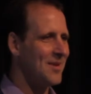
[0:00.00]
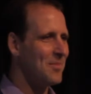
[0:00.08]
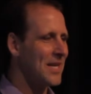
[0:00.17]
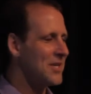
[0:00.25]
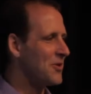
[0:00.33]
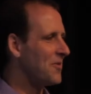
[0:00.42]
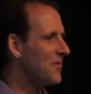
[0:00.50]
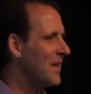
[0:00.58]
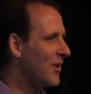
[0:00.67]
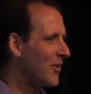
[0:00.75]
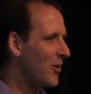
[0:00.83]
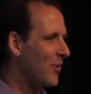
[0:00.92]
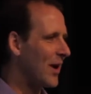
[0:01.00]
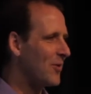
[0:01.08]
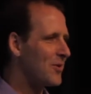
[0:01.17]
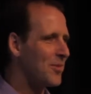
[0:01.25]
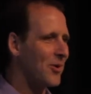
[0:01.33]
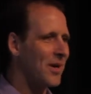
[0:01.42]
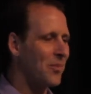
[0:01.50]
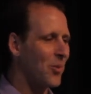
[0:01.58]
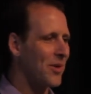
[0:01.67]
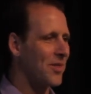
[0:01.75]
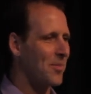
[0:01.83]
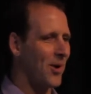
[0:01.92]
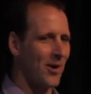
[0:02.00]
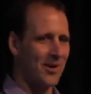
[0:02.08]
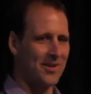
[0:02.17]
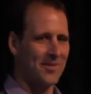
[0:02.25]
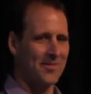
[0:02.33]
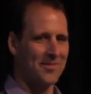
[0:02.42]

Place your feet on the ground about hip width apart.